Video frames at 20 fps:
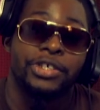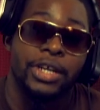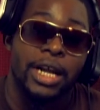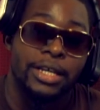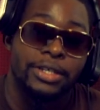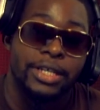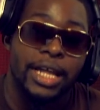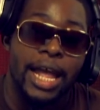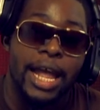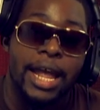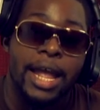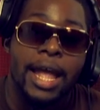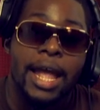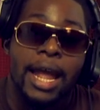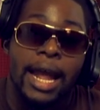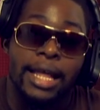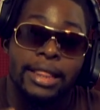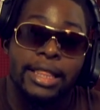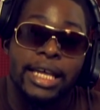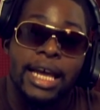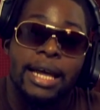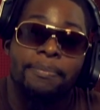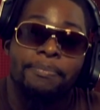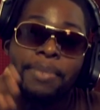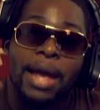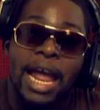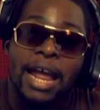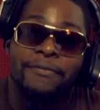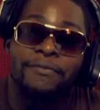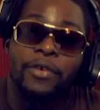should I say, and then
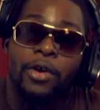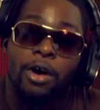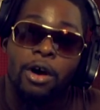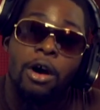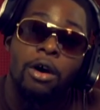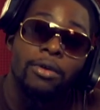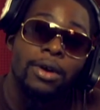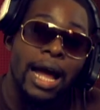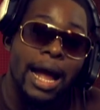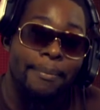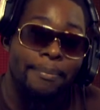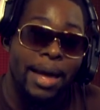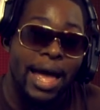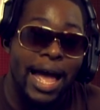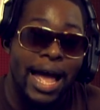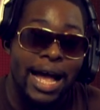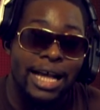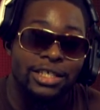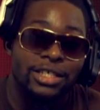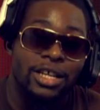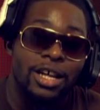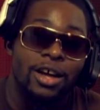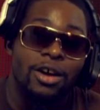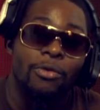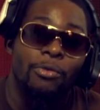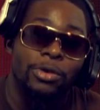pay for an online pass,